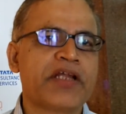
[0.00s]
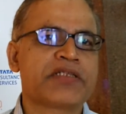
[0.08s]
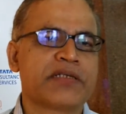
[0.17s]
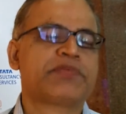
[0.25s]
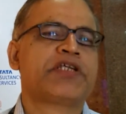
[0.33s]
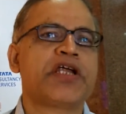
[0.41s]
in
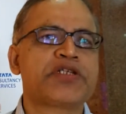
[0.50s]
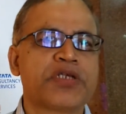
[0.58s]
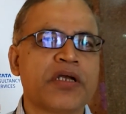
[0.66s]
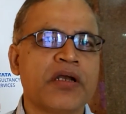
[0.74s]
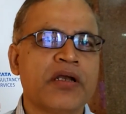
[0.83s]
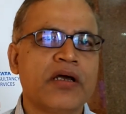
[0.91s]

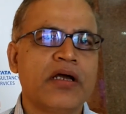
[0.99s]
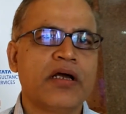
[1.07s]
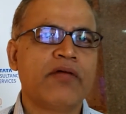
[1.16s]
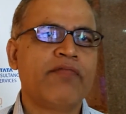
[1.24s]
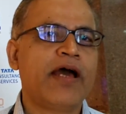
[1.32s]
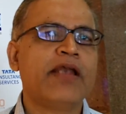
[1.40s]
substantial
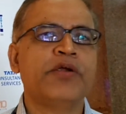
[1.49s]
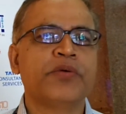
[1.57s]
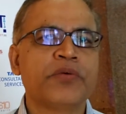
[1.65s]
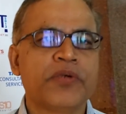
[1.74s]
value,